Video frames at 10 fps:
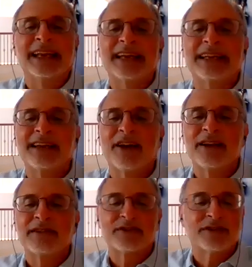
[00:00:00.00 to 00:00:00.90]
and
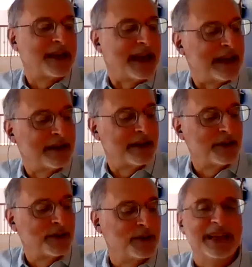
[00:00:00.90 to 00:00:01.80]
Ladarian Gillette,
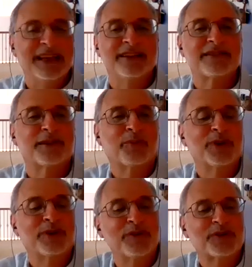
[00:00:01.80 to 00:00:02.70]
who is the
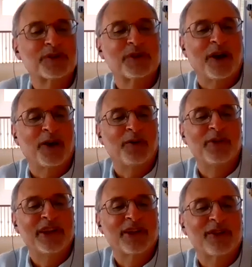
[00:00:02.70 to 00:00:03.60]
producer of
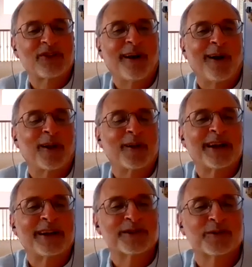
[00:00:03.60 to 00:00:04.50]
this and all of
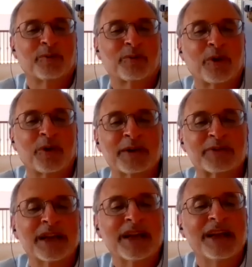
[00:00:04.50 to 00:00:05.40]
our Zoom
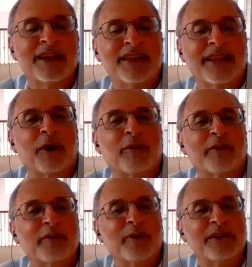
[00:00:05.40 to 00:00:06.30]
programs. Thank you
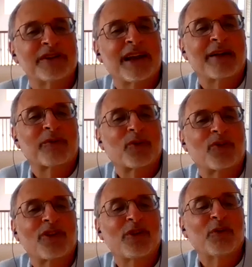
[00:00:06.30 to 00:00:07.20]
all very much, and I'll
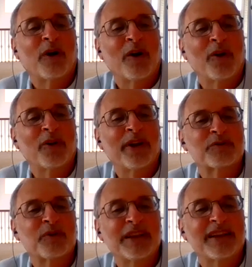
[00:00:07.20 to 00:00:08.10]
see you all
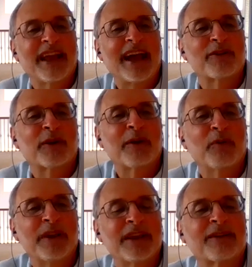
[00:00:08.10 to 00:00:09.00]
next week. Have a
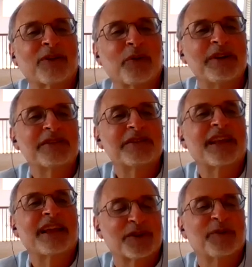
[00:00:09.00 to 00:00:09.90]
great weekend. Luis,
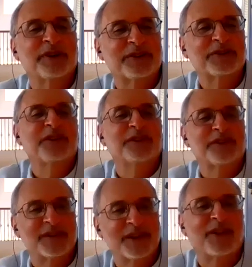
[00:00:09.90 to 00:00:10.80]
thank you so much. It's good to
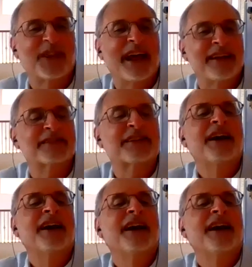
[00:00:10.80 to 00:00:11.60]
see you. Thaddeus,